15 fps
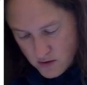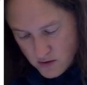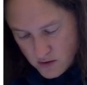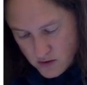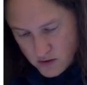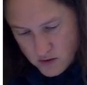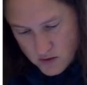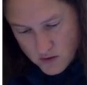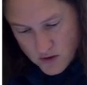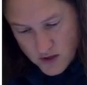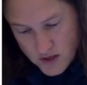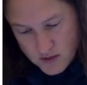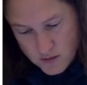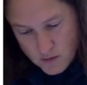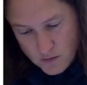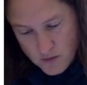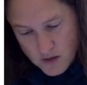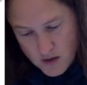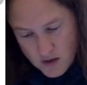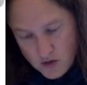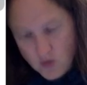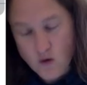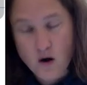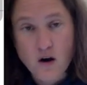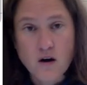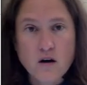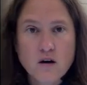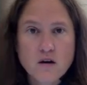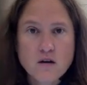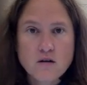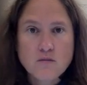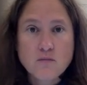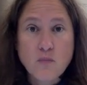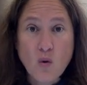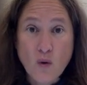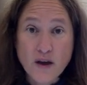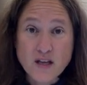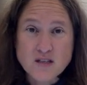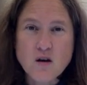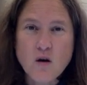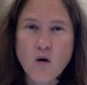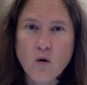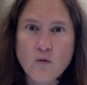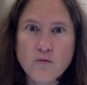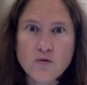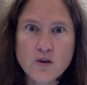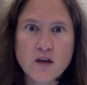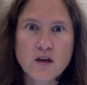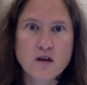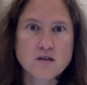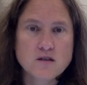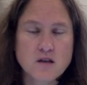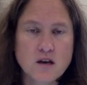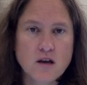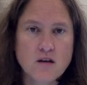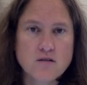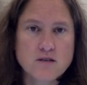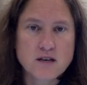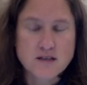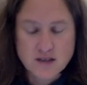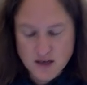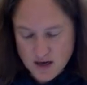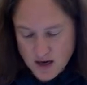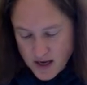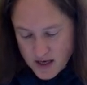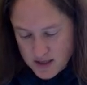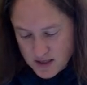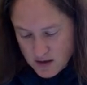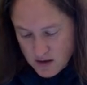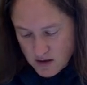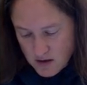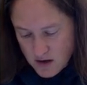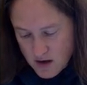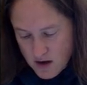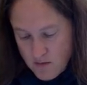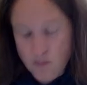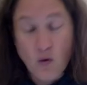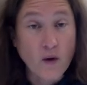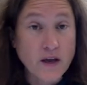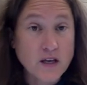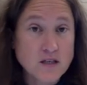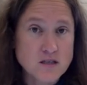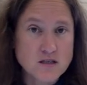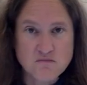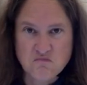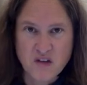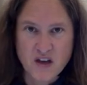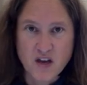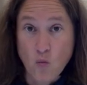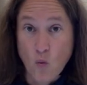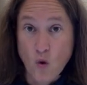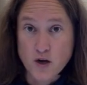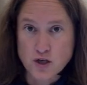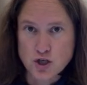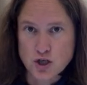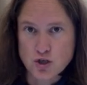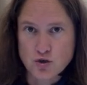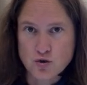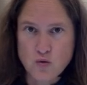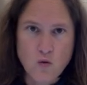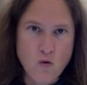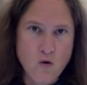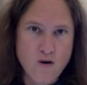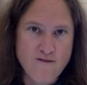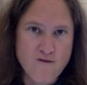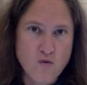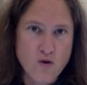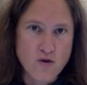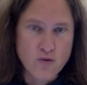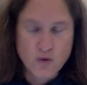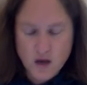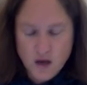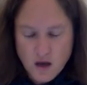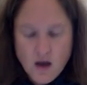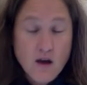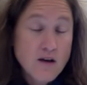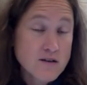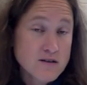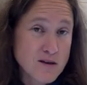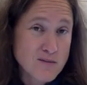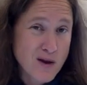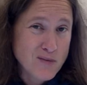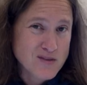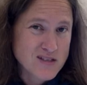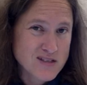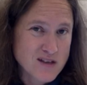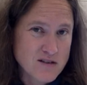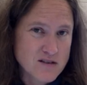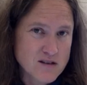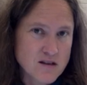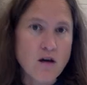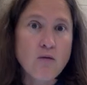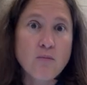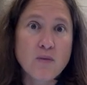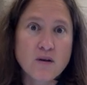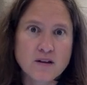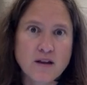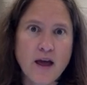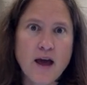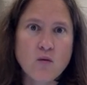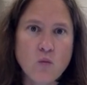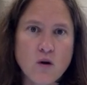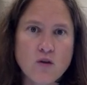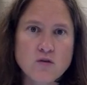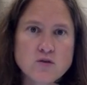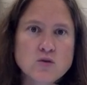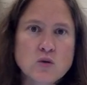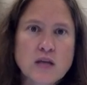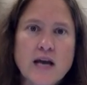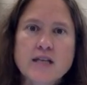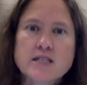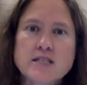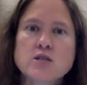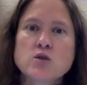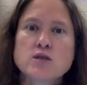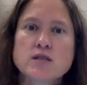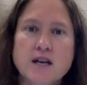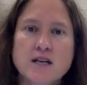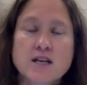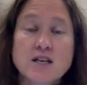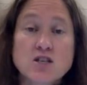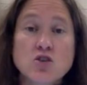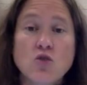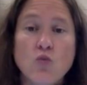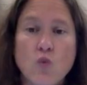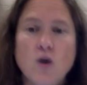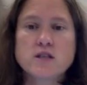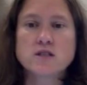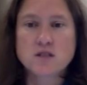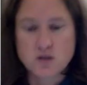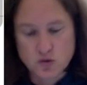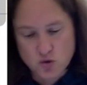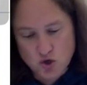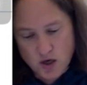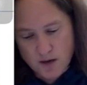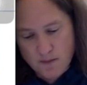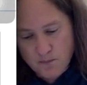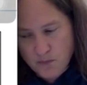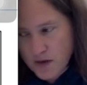So this would be your point. Hopefully it's going to intersect at a nice point like 1, 2 or 4, 3. Sometimes it doesn't though, but that where those two lines intersect is your one solution.